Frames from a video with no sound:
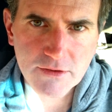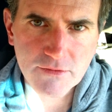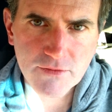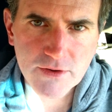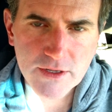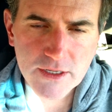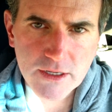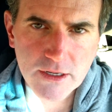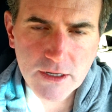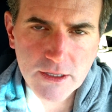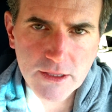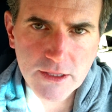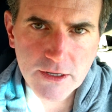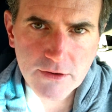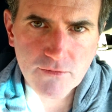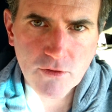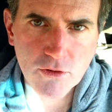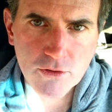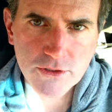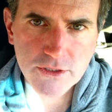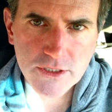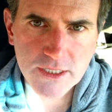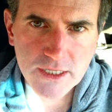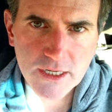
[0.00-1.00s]
the
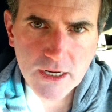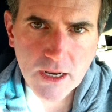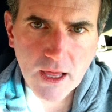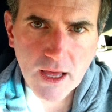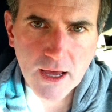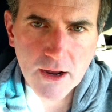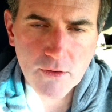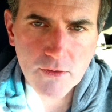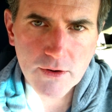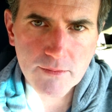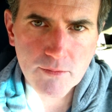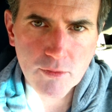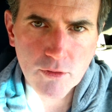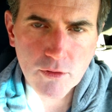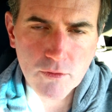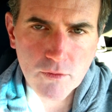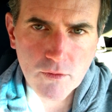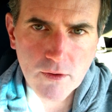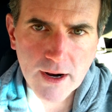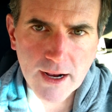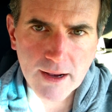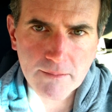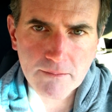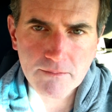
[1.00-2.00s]
diversity lottery
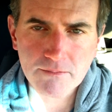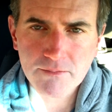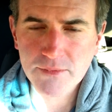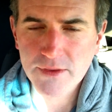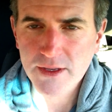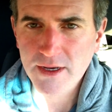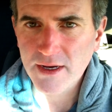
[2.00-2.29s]
program